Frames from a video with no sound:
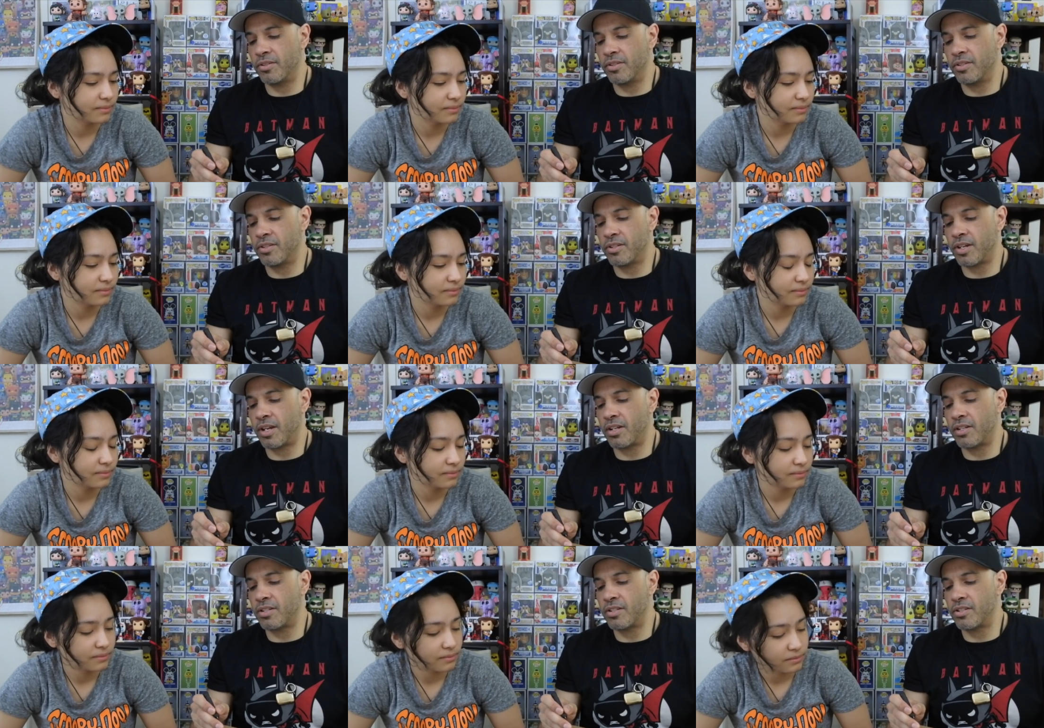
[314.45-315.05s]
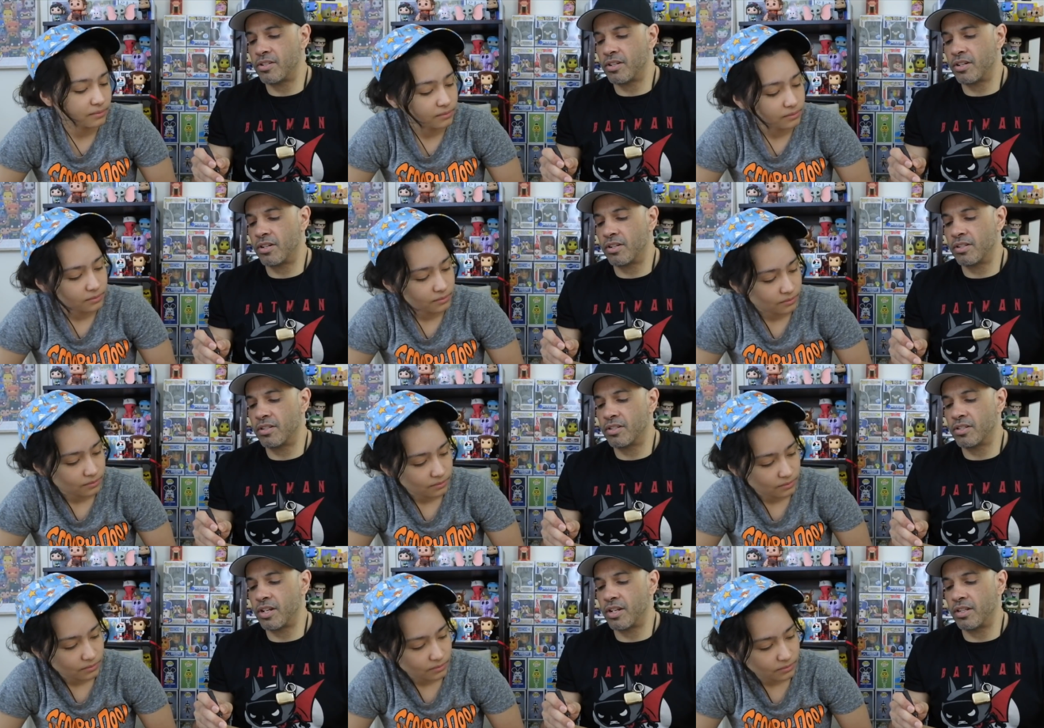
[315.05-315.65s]
Speaker 1: You just gotta just
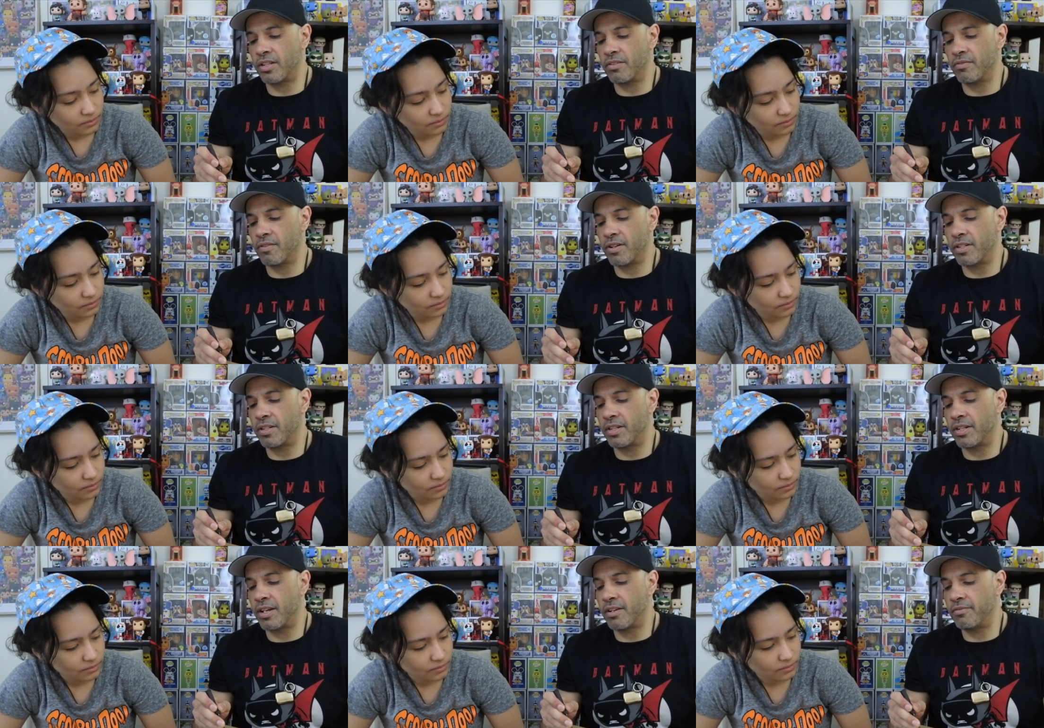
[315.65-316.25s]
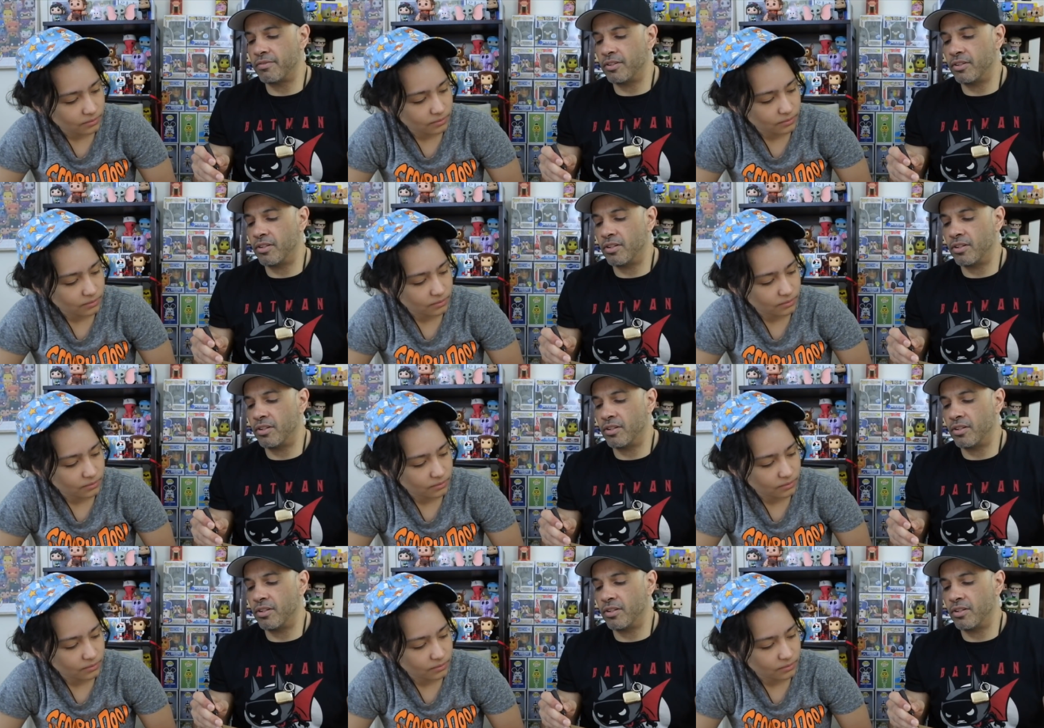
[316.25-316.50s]
gently run the knife